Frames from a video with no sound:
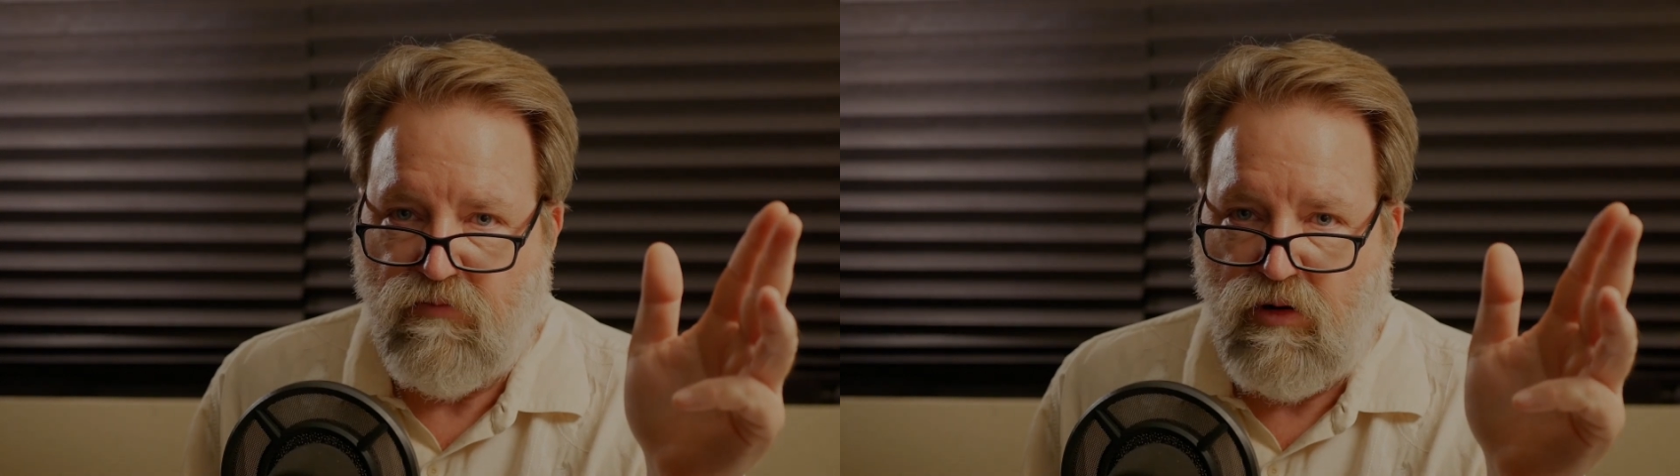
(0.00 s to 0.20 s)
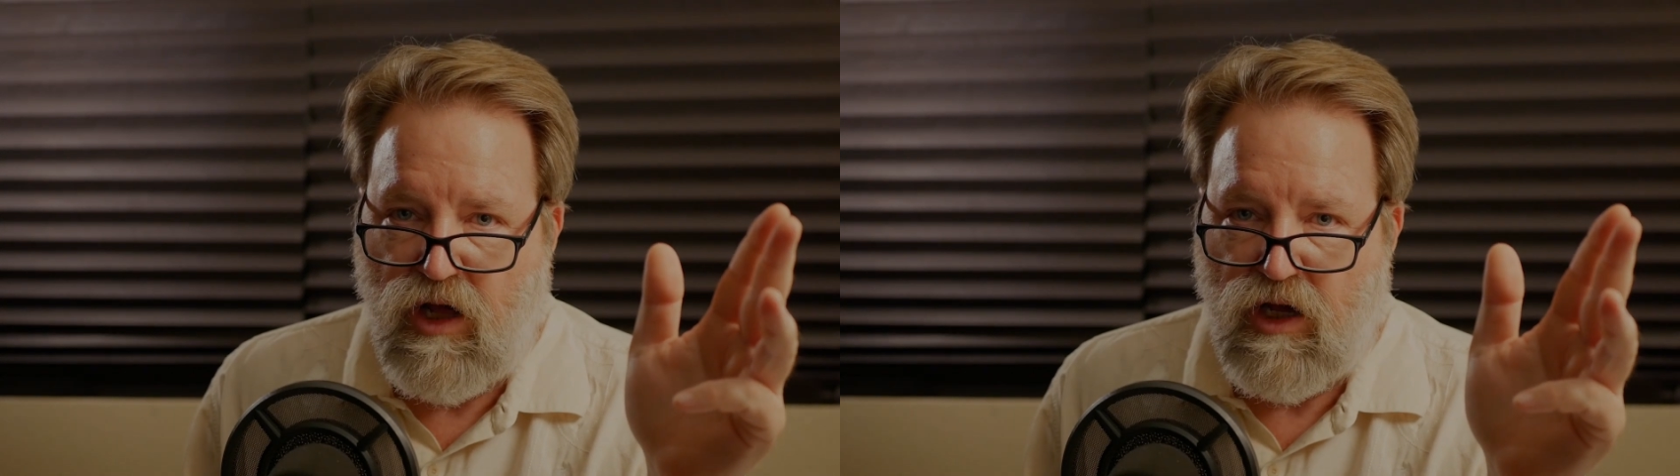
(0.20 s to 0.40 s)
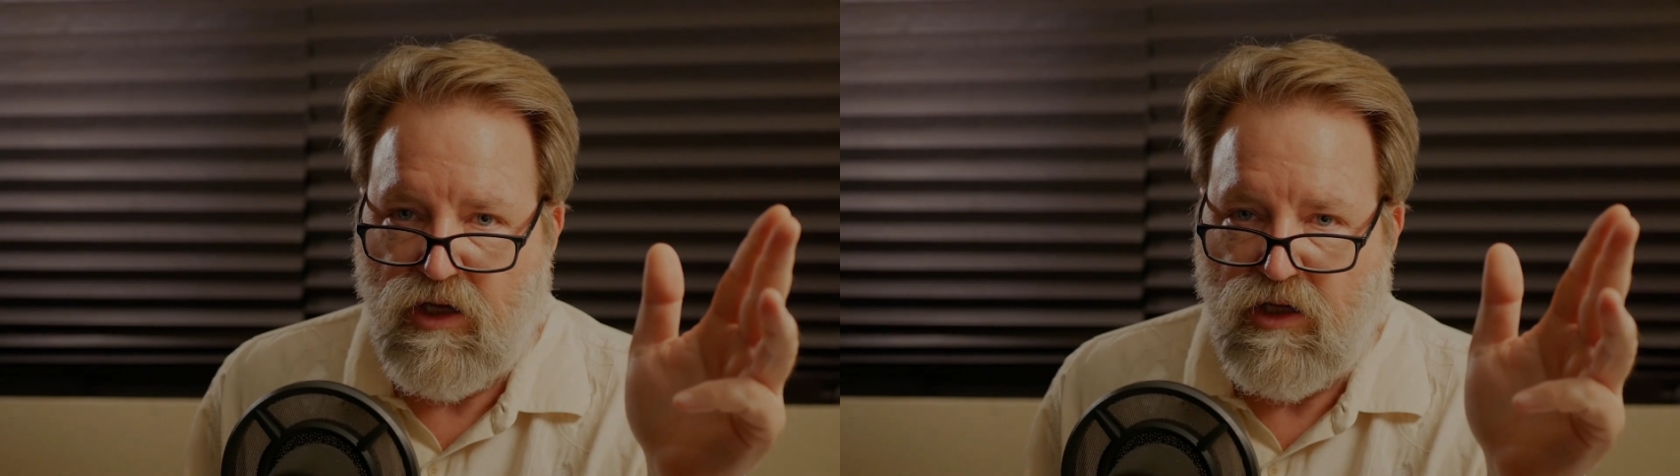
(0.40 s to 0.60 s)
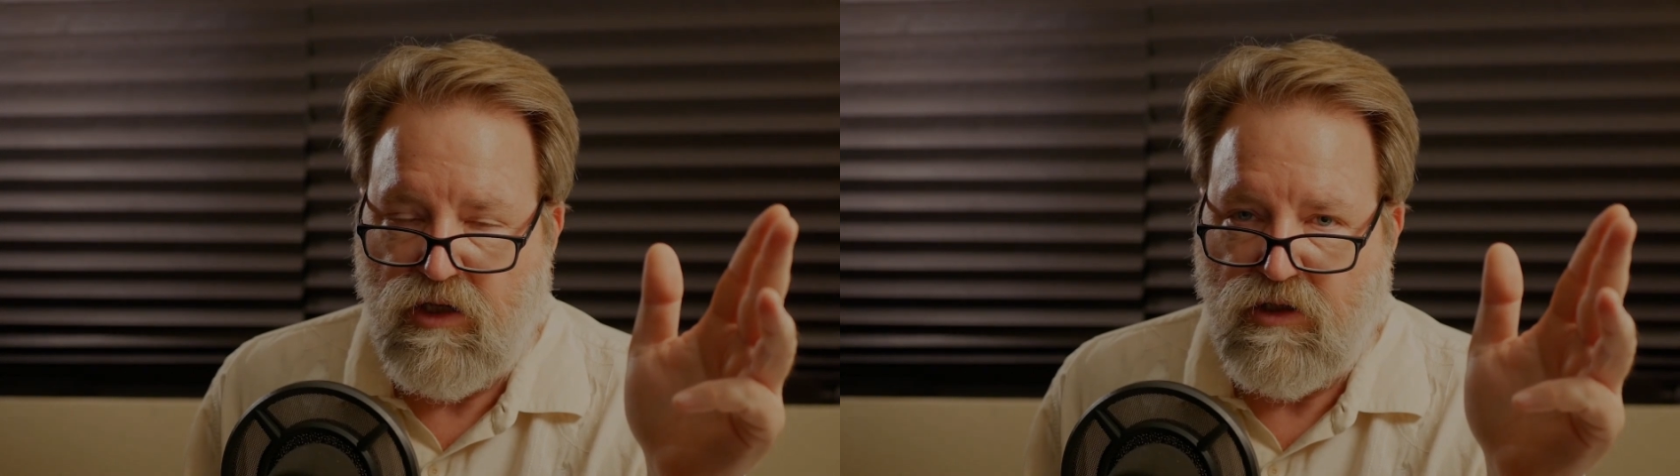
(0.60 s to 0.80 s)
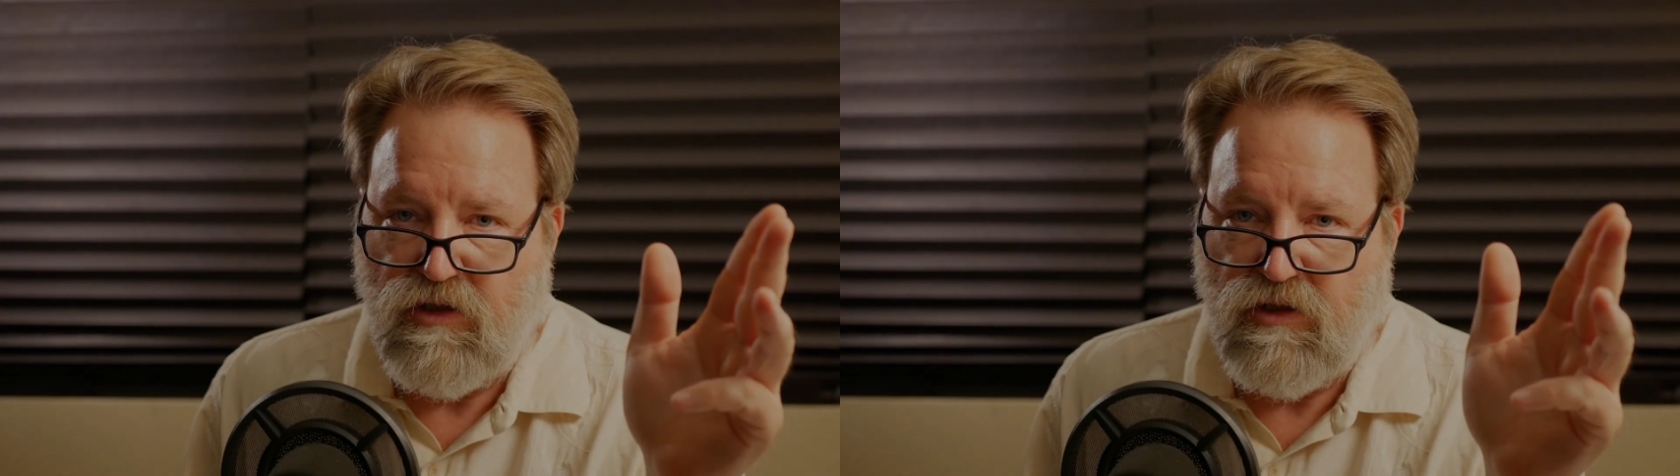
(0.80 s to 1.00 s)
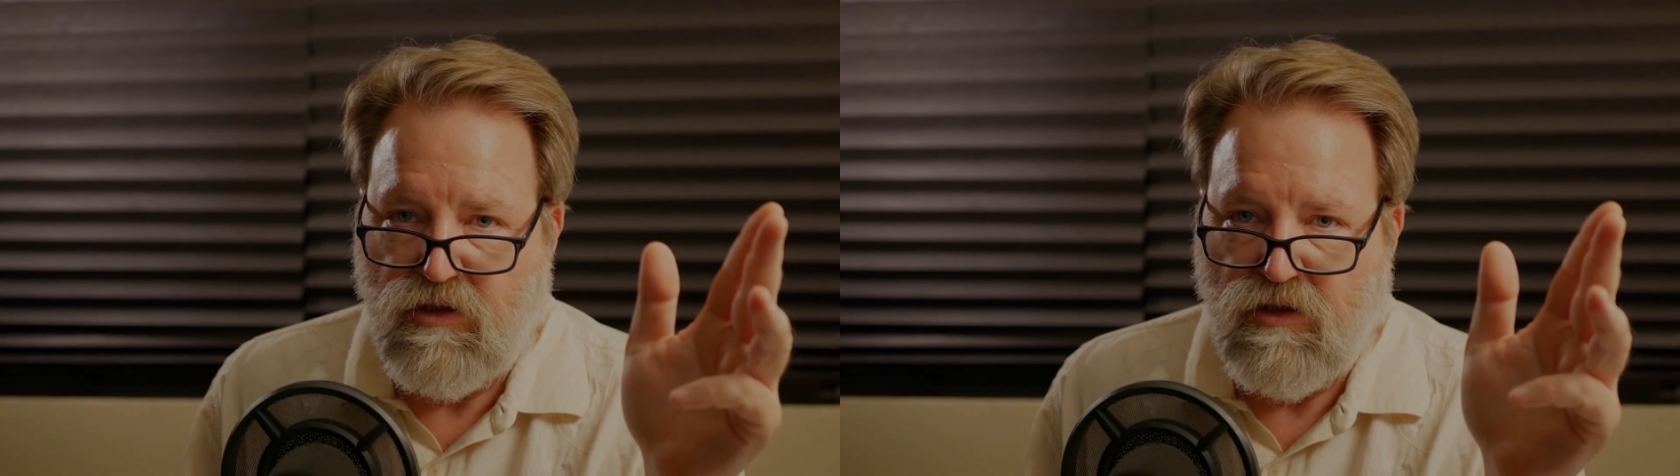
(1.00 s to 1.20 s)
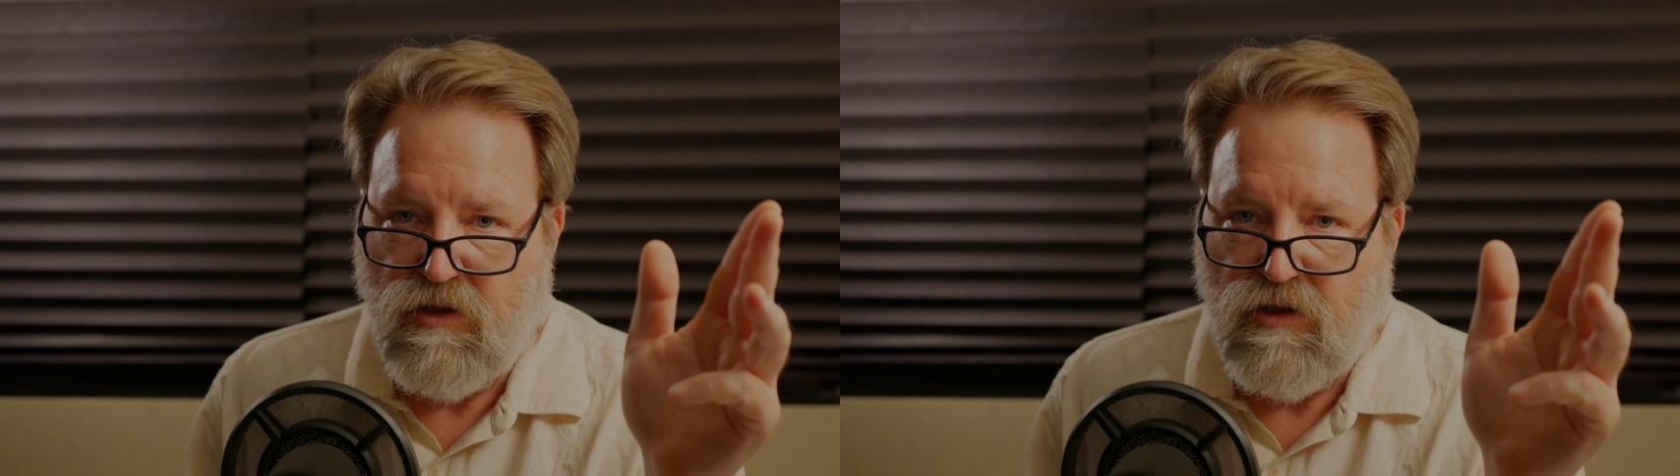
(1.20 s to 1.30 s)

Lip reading: block is,